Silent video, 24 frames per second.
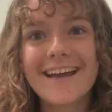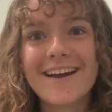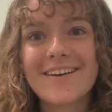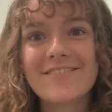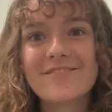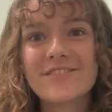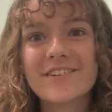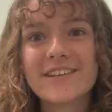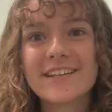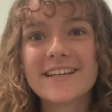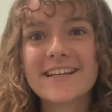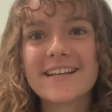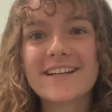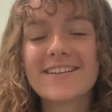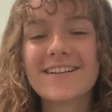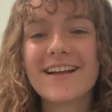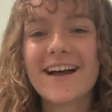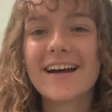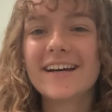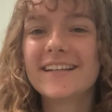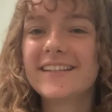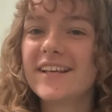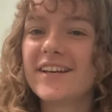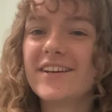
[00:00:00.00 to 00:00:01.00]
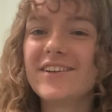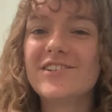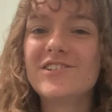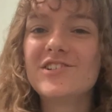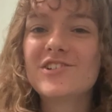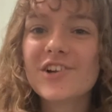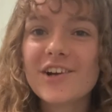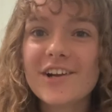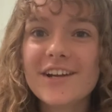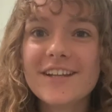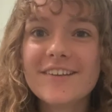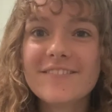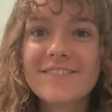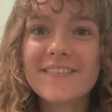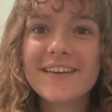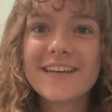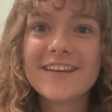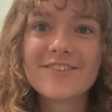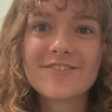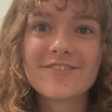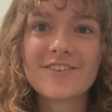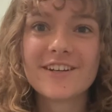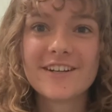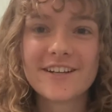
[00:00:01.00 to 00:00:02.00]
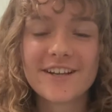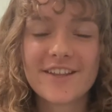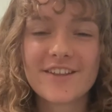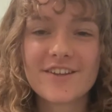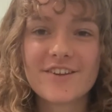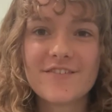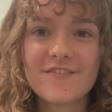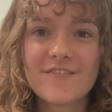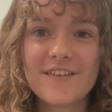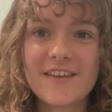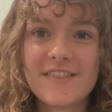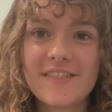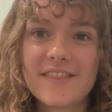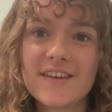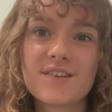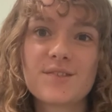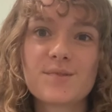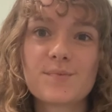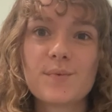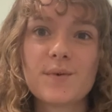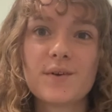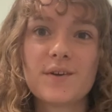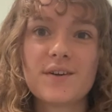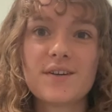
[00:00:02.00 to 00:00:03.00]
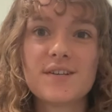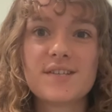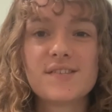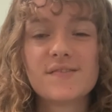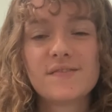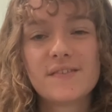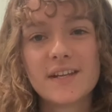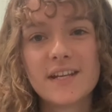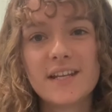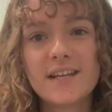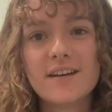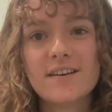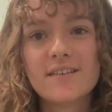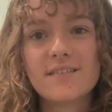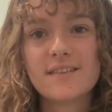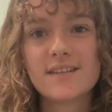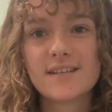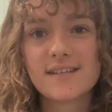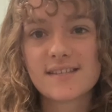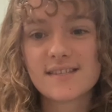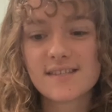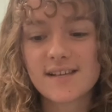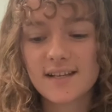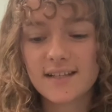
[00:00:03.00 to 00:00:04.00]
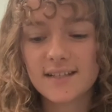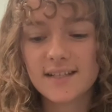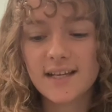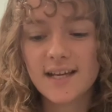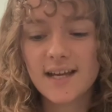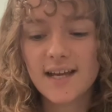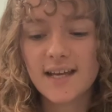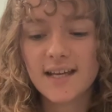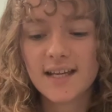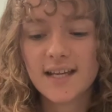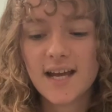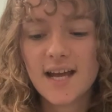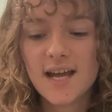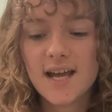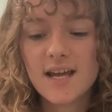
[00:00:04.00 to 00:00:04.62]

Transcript: I'm really glad that you're joining me for another Faith Explorers video this Sunday.